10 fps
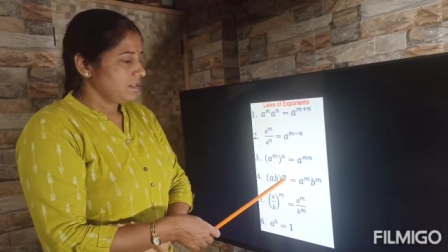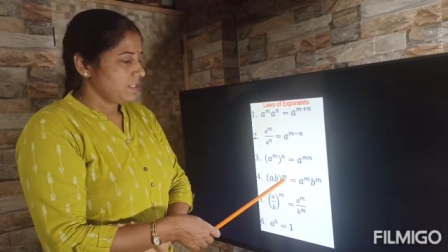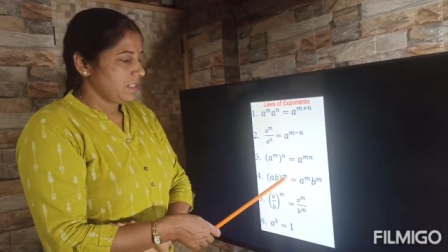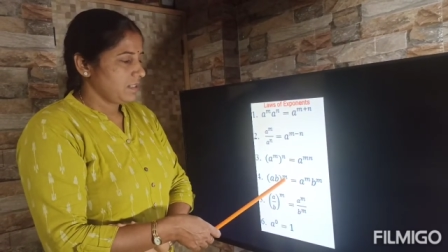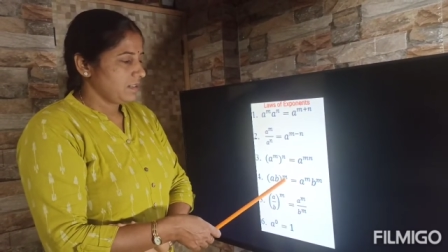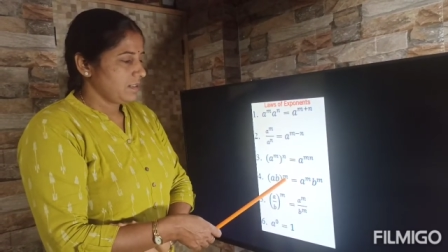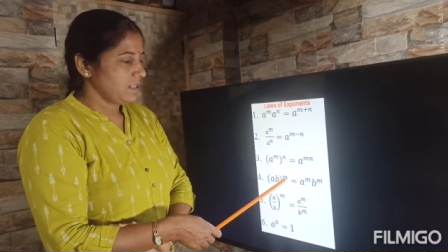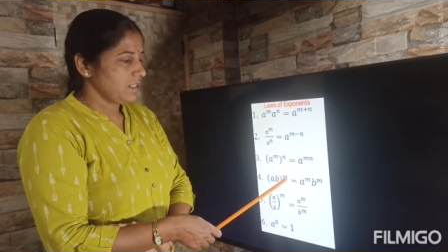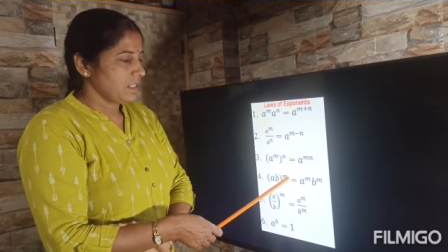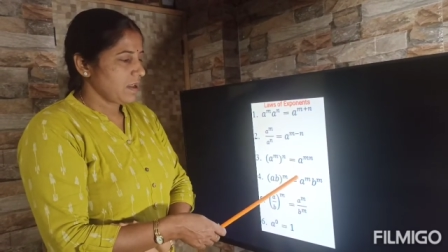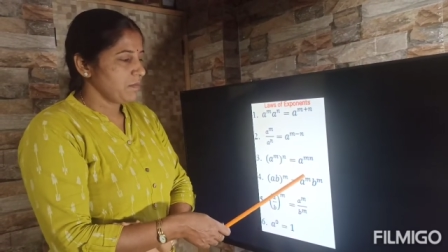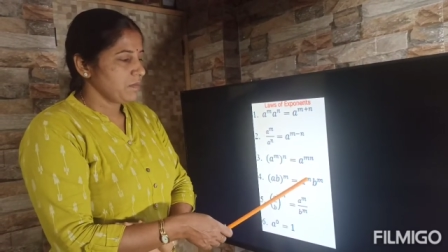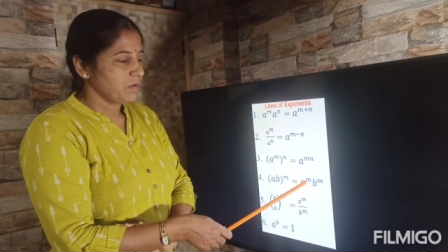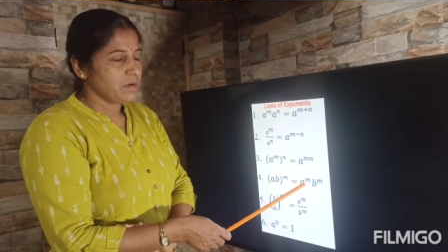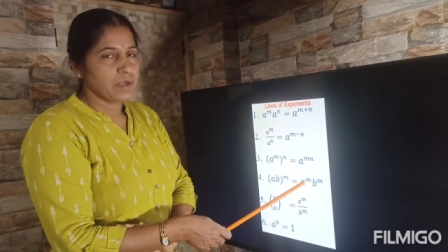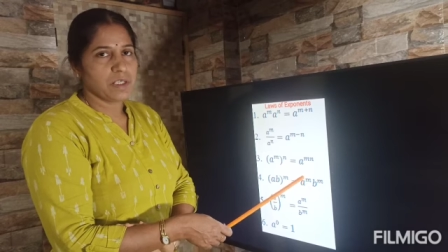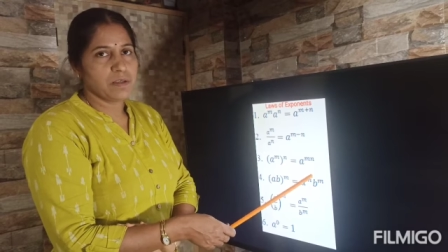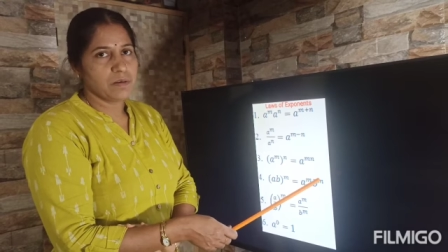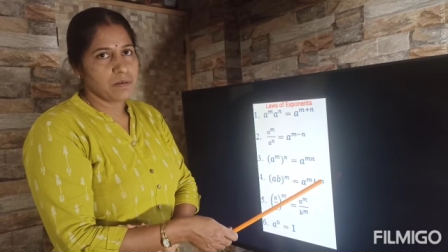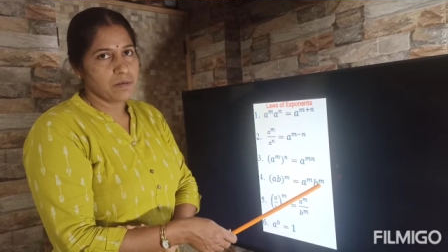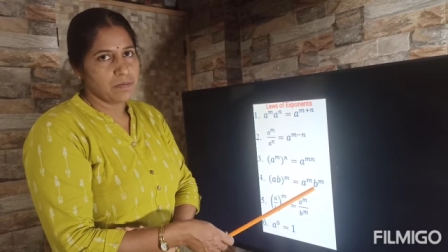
See, this m we have to